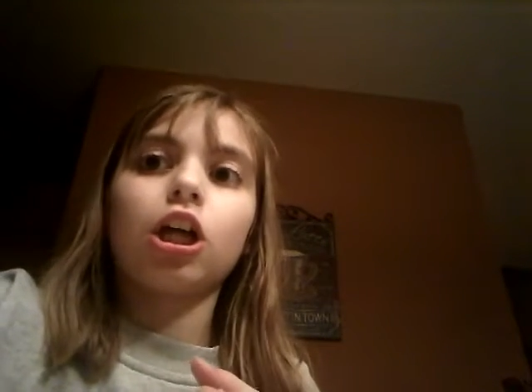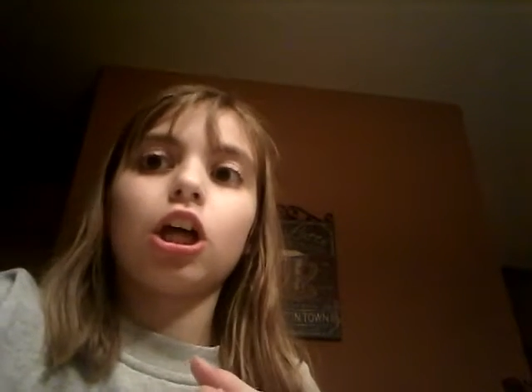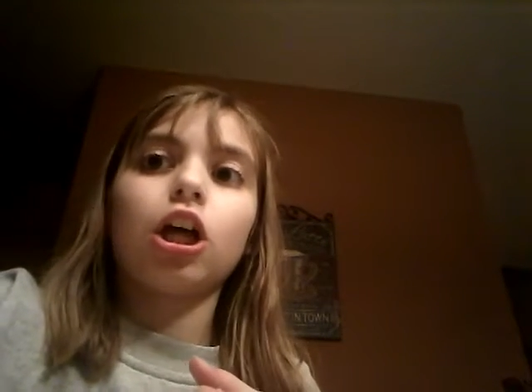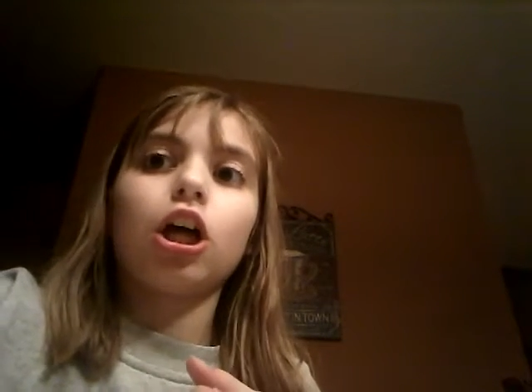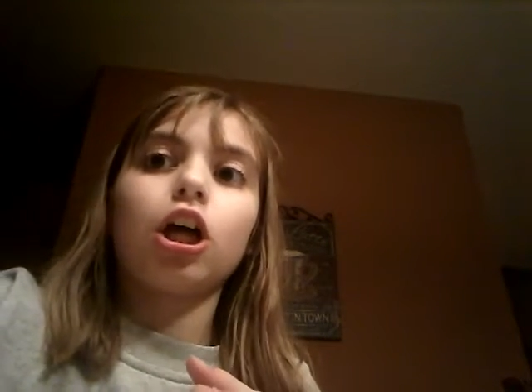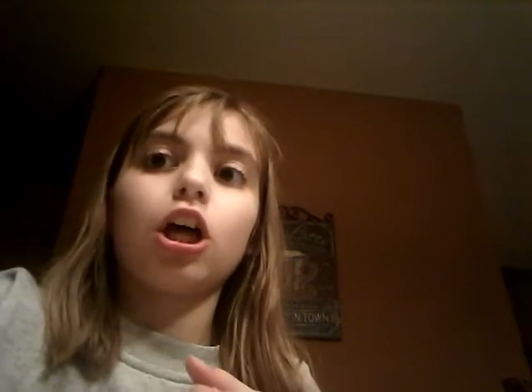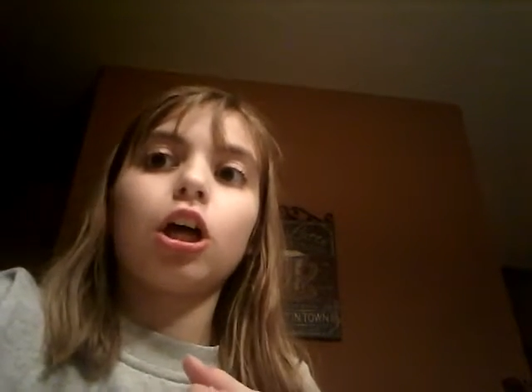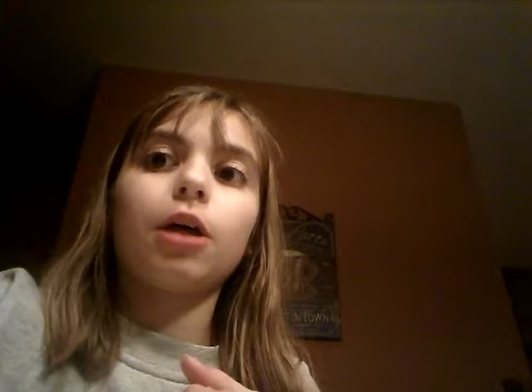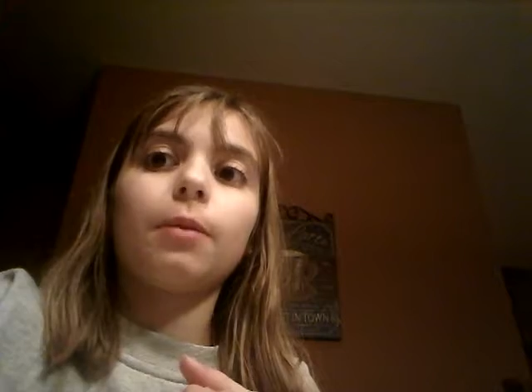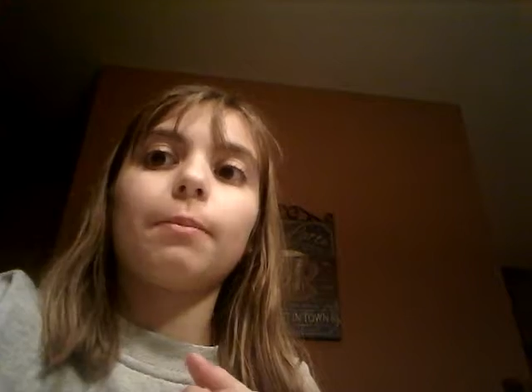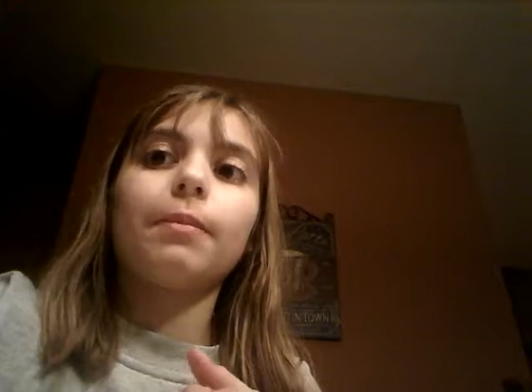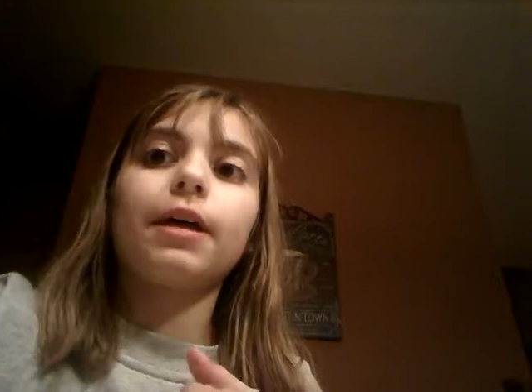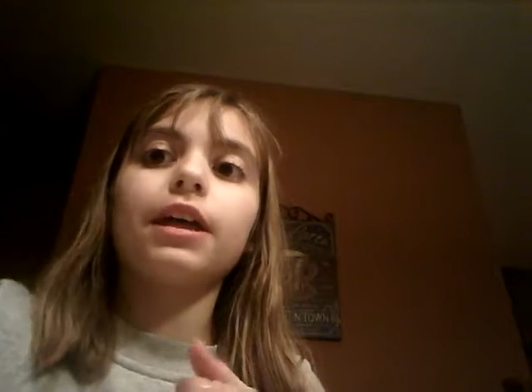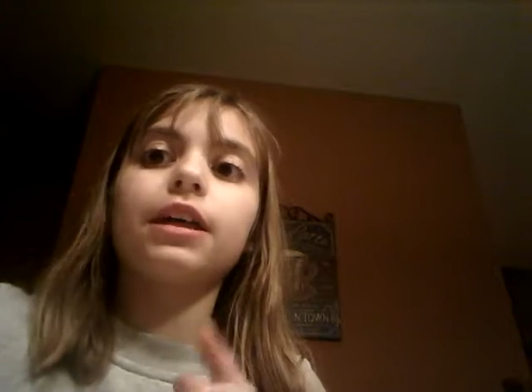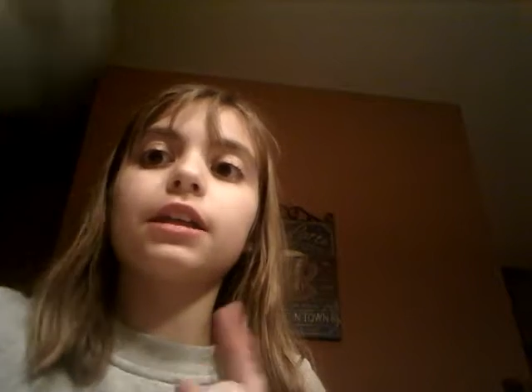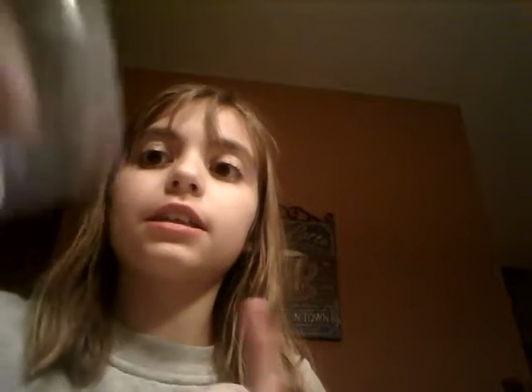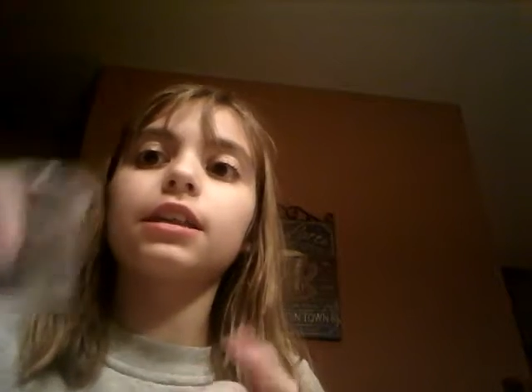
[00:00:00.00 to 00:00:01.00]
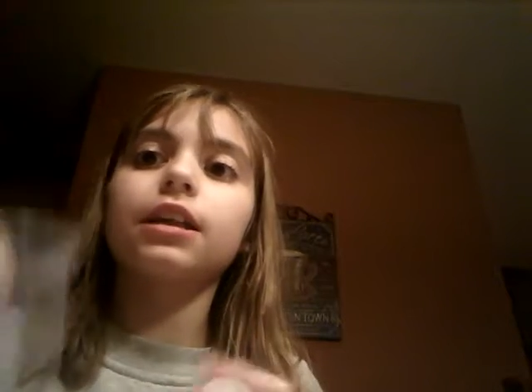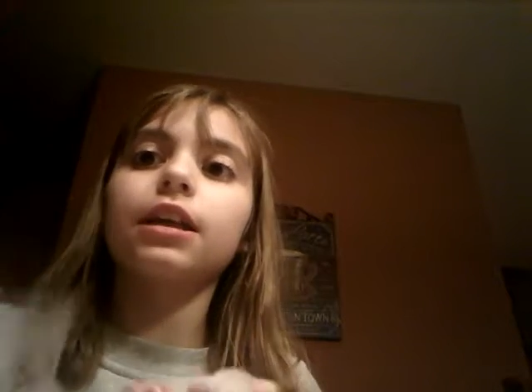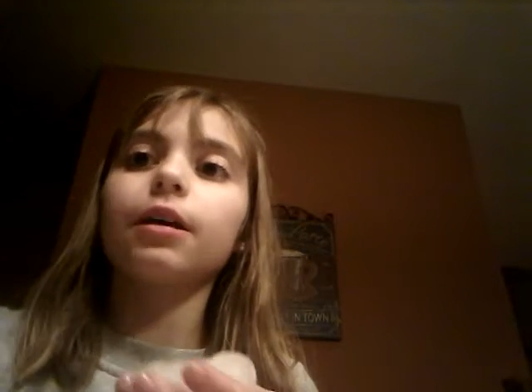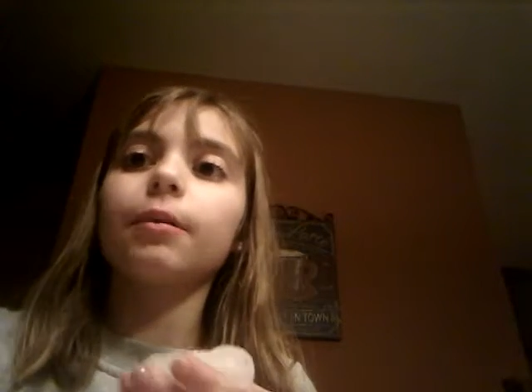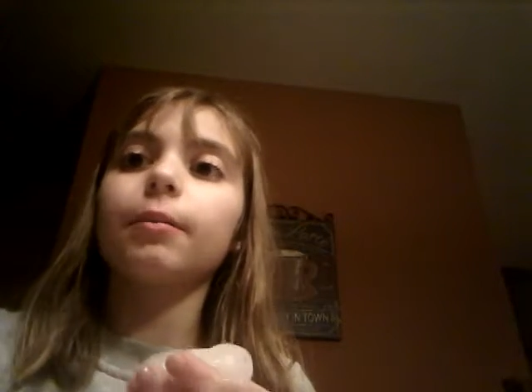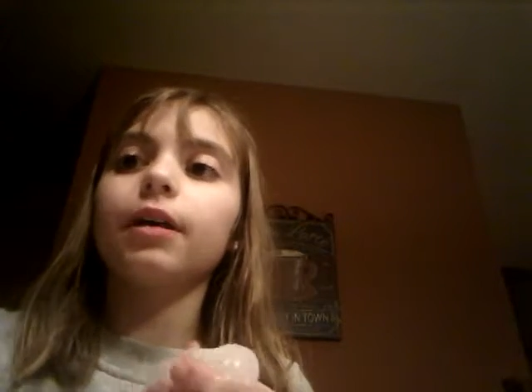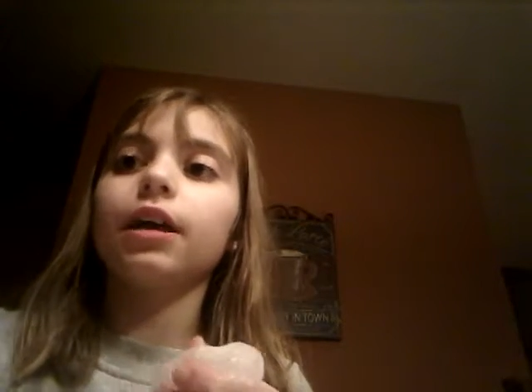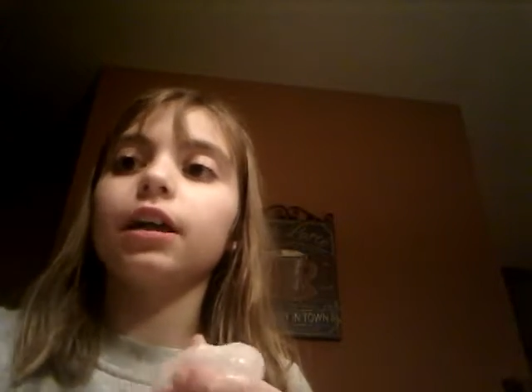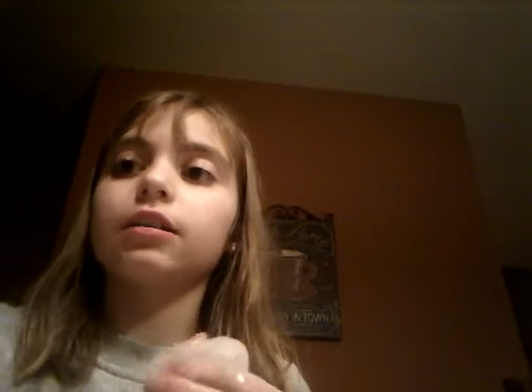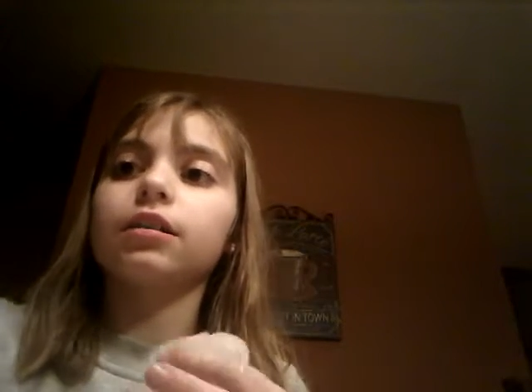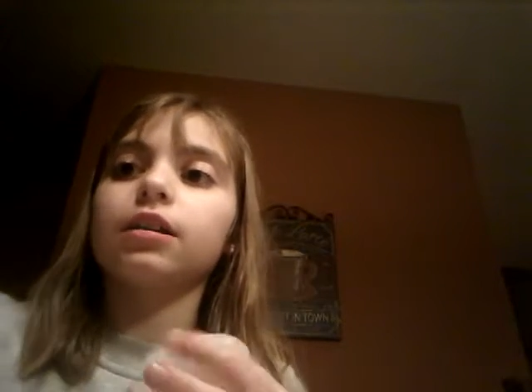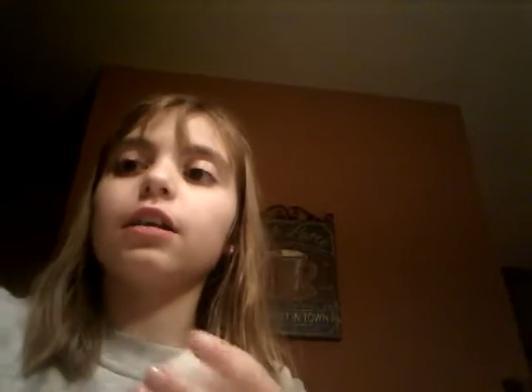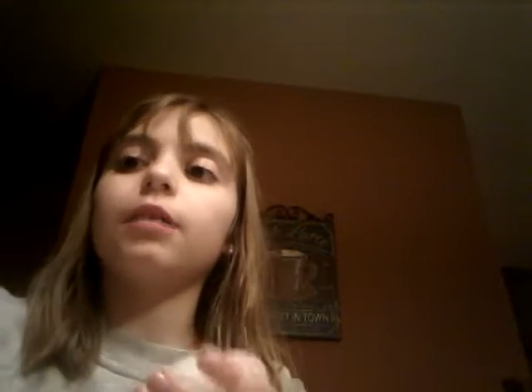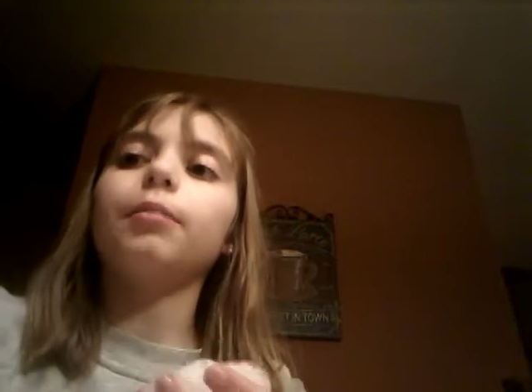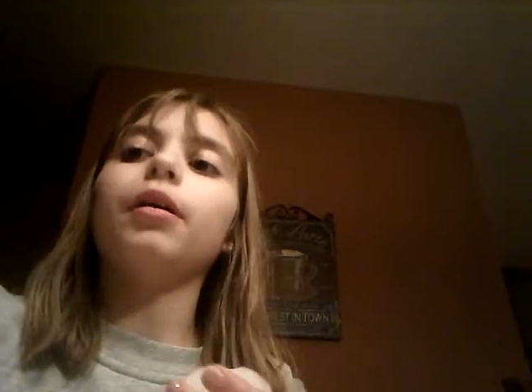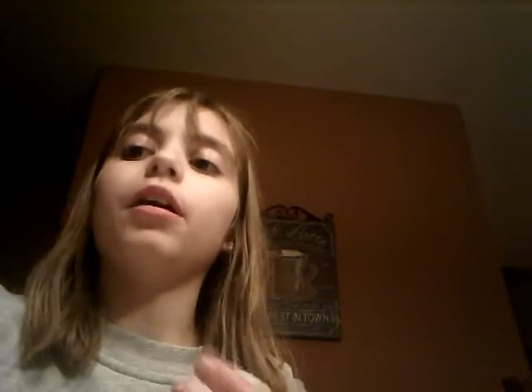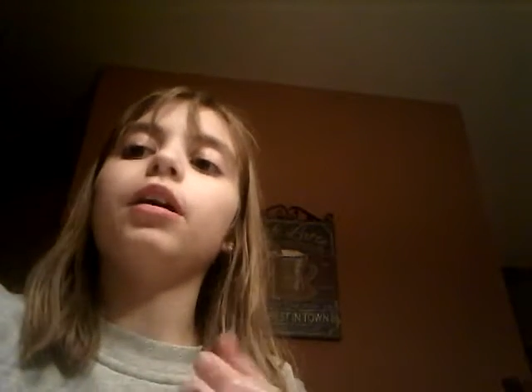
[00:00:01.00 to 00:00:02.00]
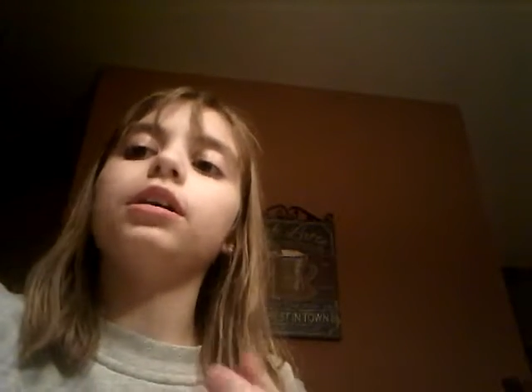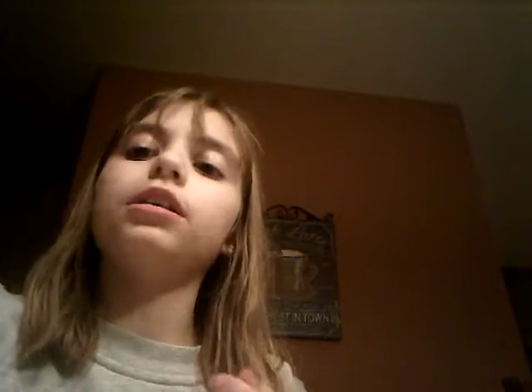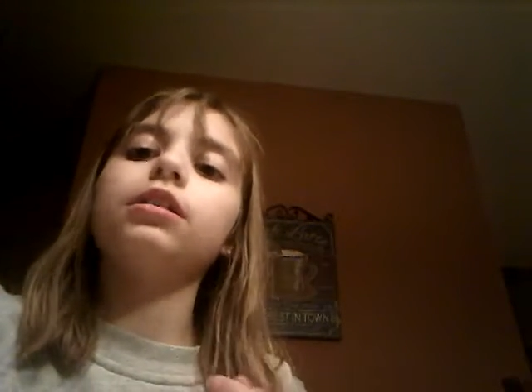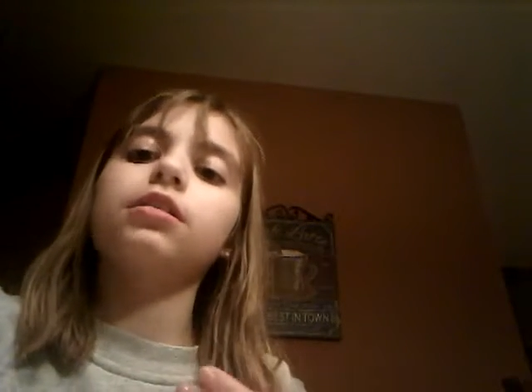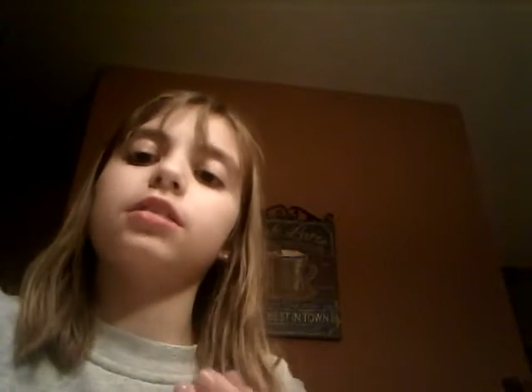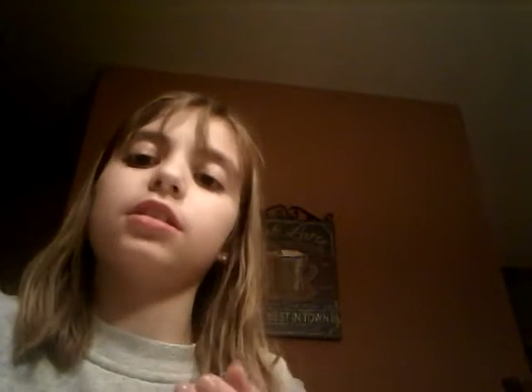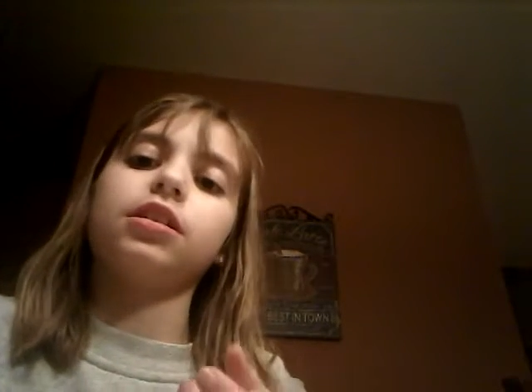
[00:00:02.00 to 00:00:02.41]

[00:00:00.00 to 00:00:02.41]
Amazing, amazing, amazing.